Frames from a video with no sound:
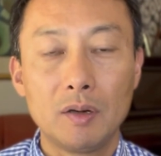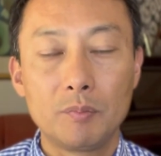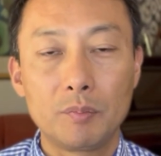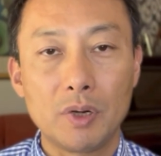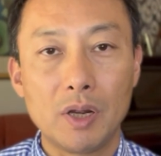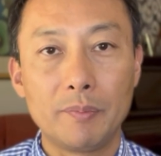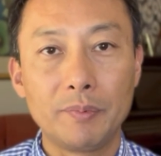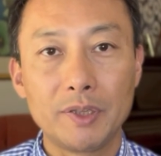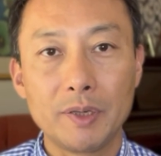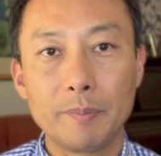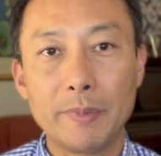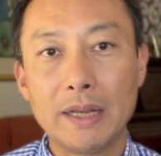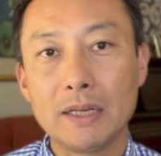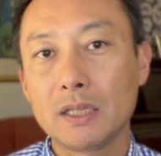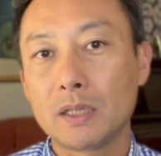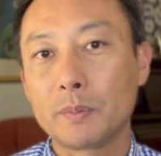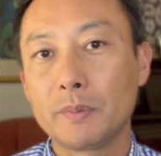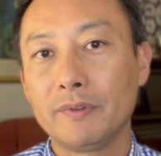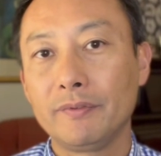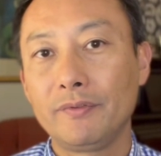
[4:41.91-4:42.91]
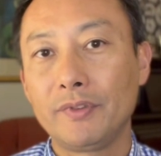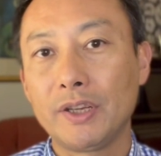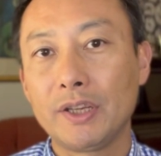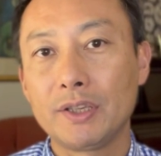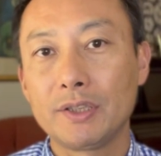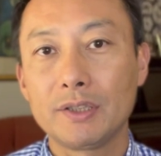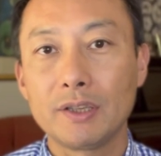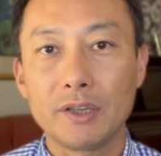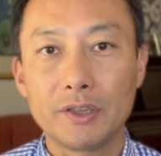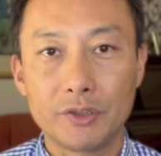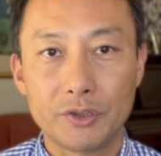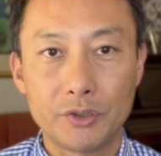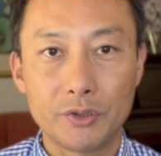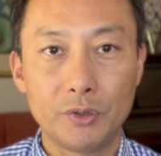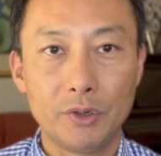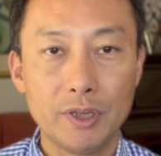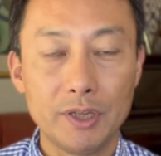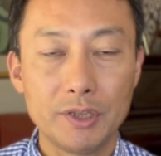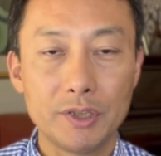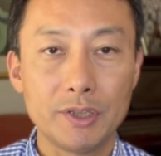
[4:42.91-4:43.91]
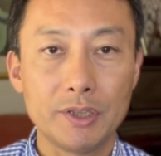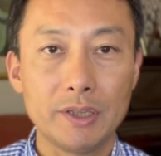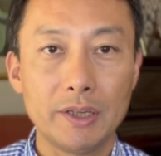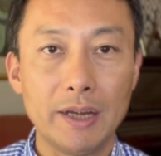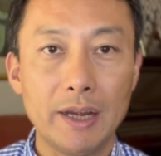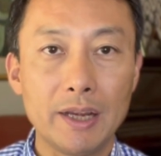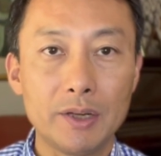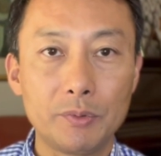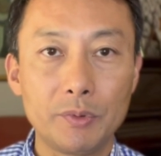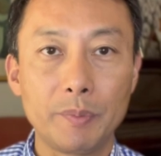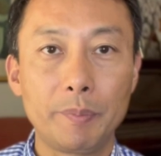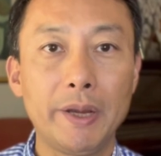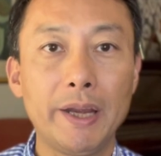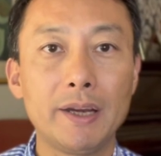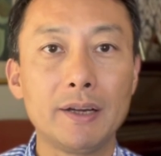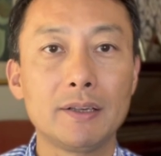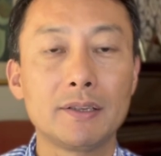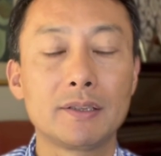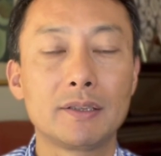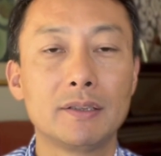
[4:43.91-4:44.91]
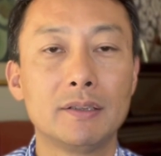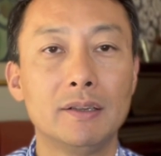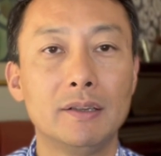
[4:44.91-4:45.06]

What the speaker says: property management fees, insurance, and repairs.